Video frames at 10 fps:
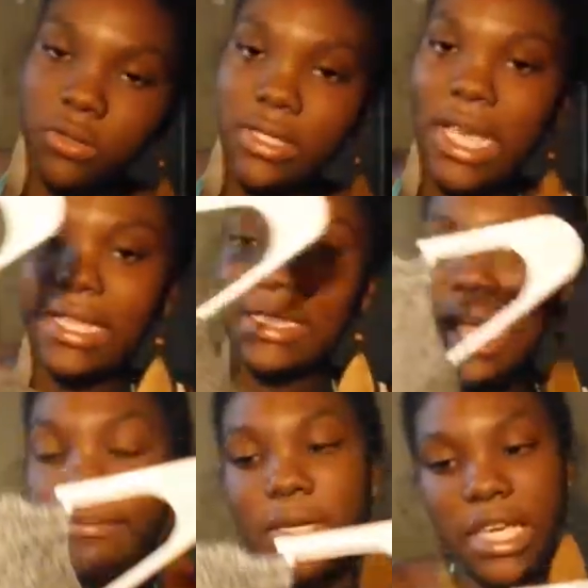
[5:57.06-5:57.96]
tank
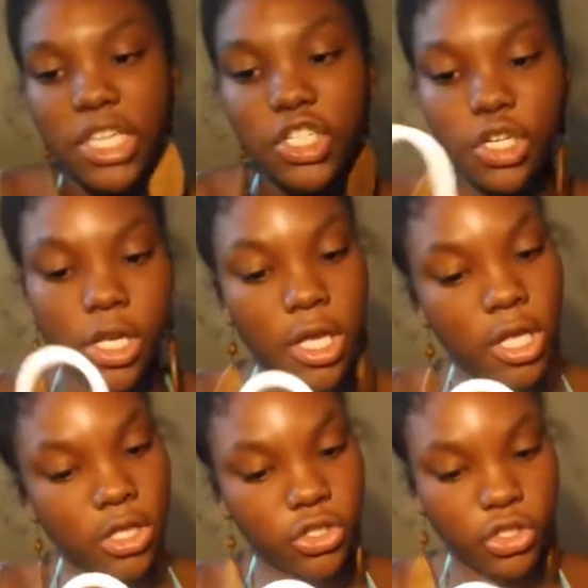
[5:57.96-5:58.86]
type ish
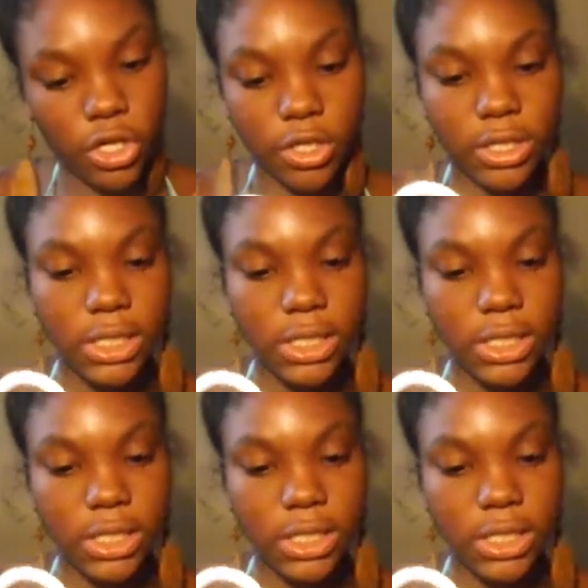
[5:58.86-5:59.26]
shirt,